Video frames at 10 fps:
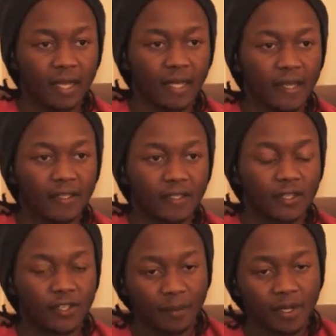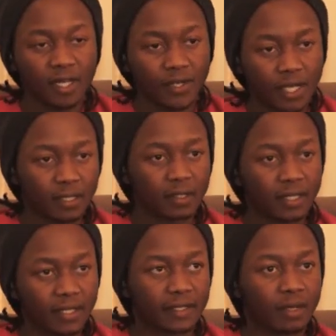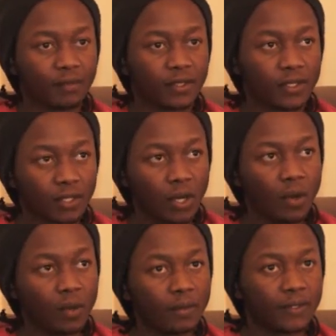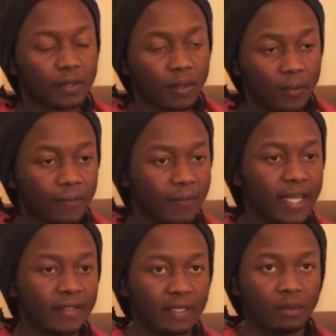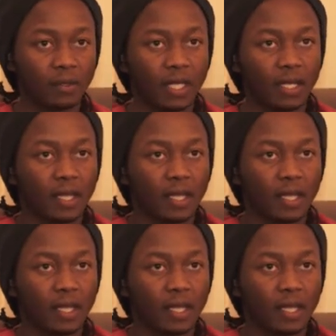because the German education system is so flexible